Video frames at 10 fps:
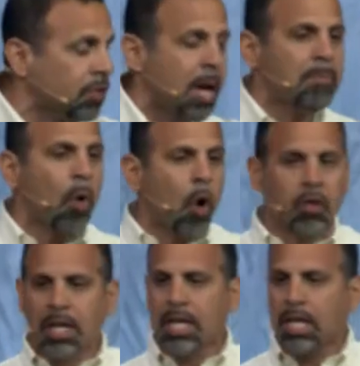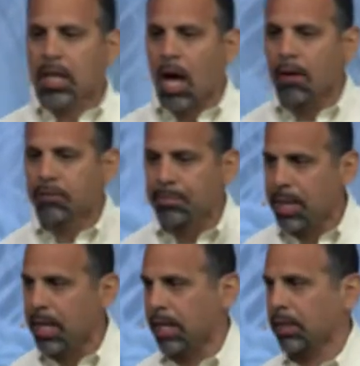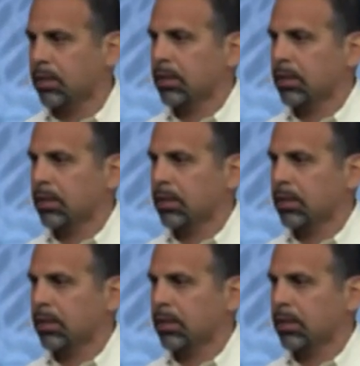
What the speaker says: them more than he loves me.